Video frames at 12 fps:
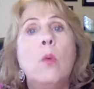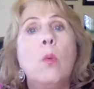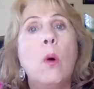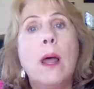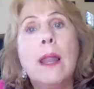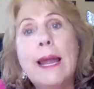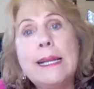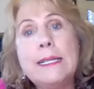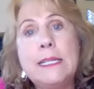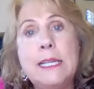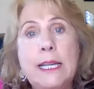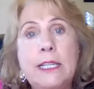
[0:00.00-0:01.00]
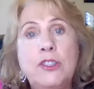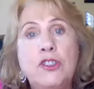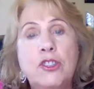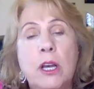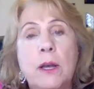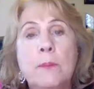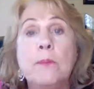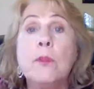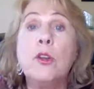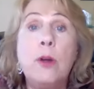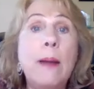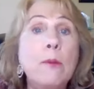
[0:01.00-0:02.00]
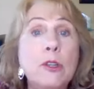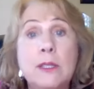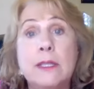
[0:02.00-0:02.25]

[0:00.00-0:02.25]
while I teach um, grammar